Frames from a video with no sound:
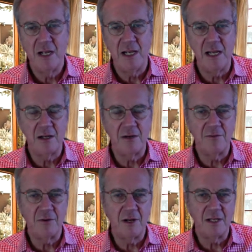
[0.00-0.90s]
and
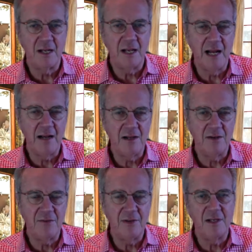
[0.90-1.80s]
confronted the lightly
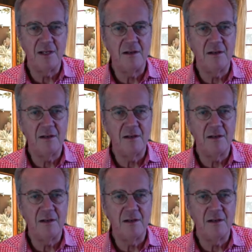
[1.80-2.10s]
defended